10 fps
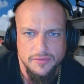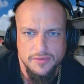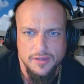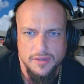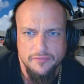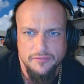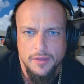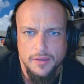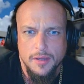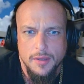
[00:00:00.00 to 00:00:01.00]
stuff,
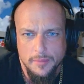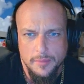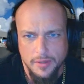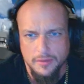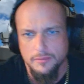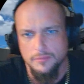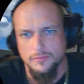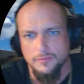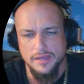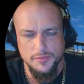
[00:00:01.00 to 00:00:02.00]
but
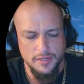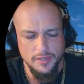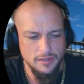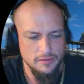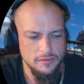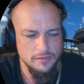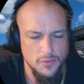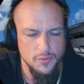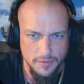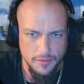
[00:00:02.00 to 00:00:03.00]
as we get into the
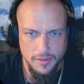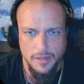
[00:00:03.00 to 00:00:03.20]
more